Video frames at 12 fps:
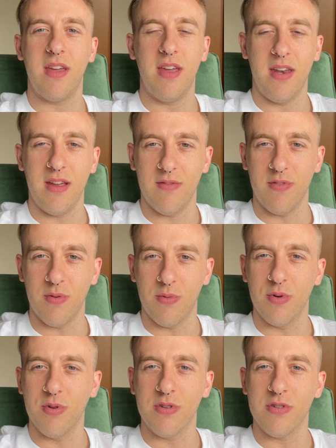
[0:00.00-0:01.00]
any of the
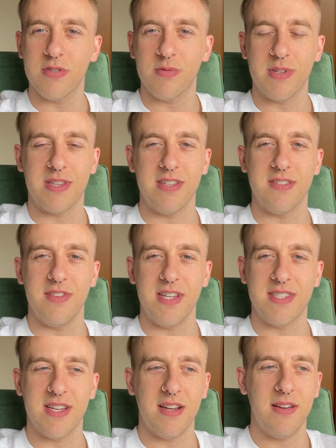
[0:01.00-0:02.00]
rules with this
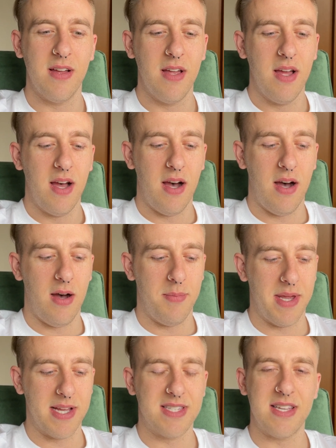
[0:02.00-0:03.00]
visa,
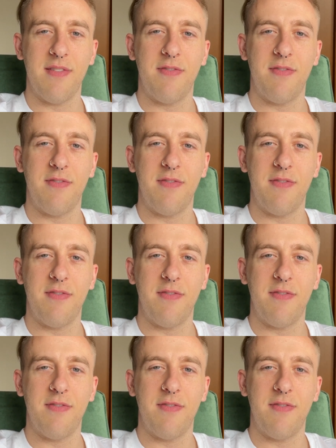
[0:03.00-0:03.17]
except